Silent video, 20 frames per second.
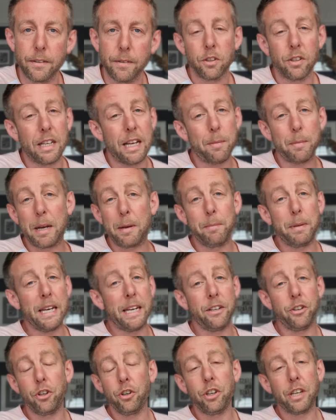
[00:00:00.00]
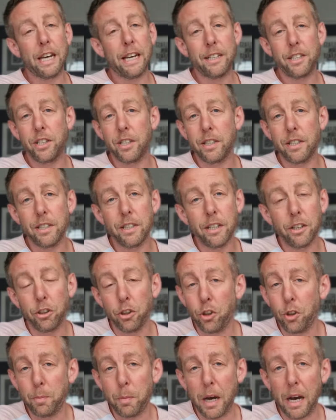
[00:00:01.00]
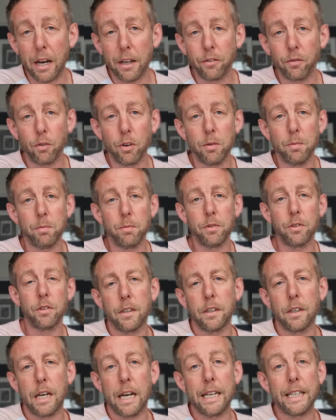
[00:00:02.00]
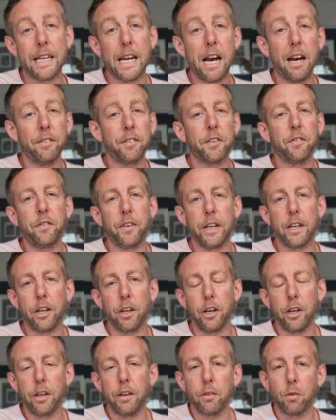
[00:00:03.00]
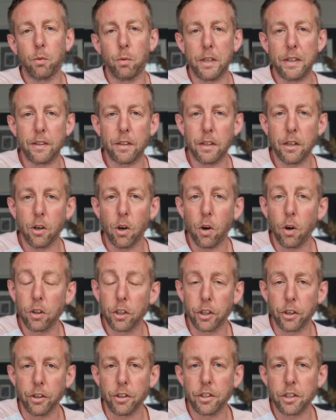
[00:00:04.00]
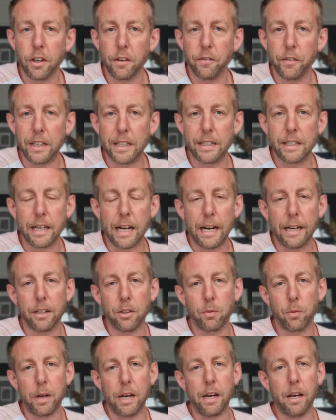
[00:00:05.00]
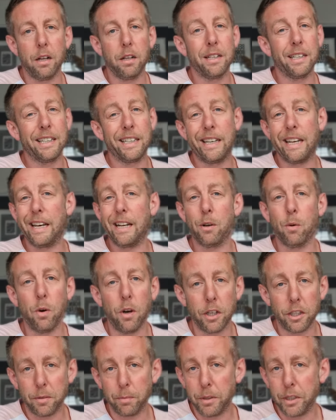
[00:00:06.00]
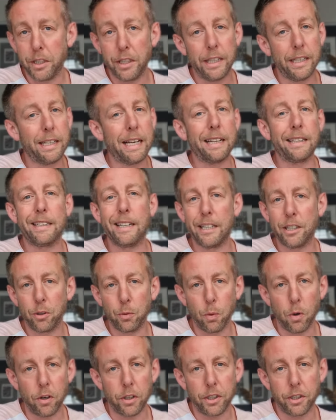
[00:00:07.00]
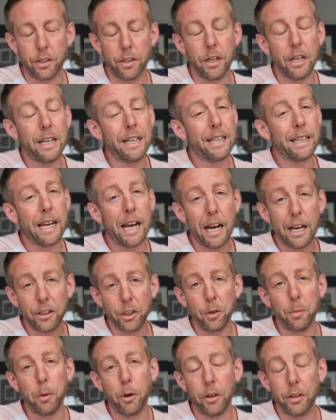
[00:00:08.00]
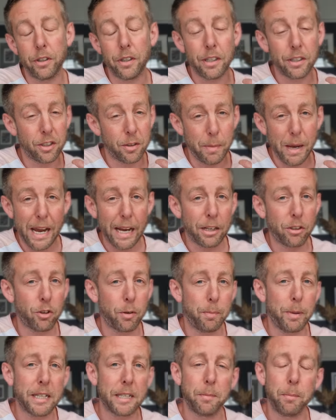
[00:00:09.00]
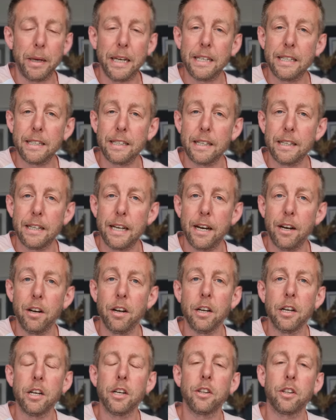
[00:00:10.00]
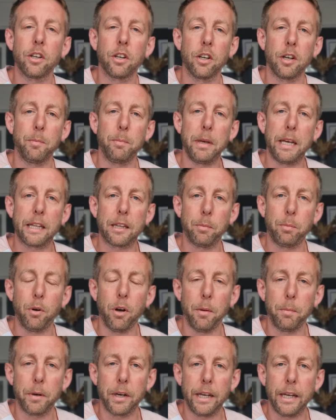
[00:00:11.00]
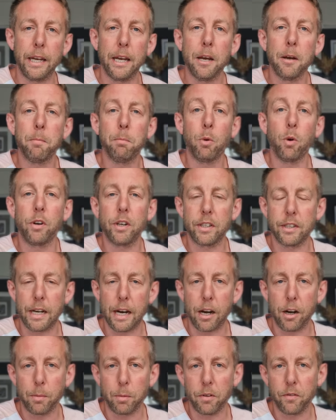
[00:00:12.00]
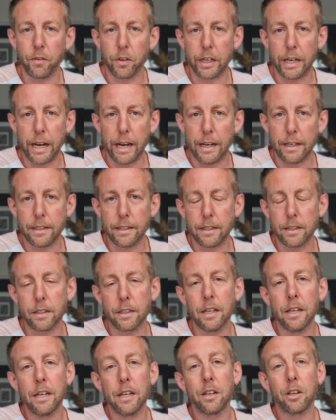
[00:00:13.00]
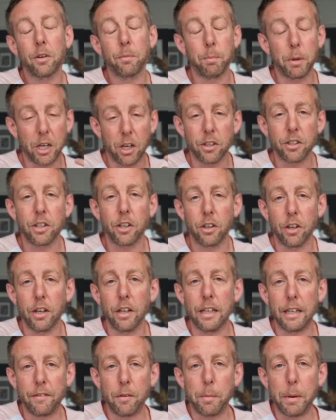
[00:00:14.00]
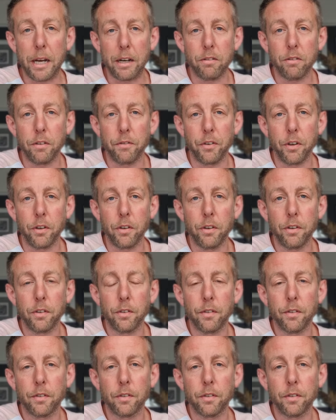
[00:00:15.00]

So that might mean new kitchen, new bathrooms, and you have to fit it out with all the good stuff inside as well. Get a washing machine, a dishwasher. Can you put some extra bits and pieces in there they are going to make the property more desirable for guests because they're going to leave a better review?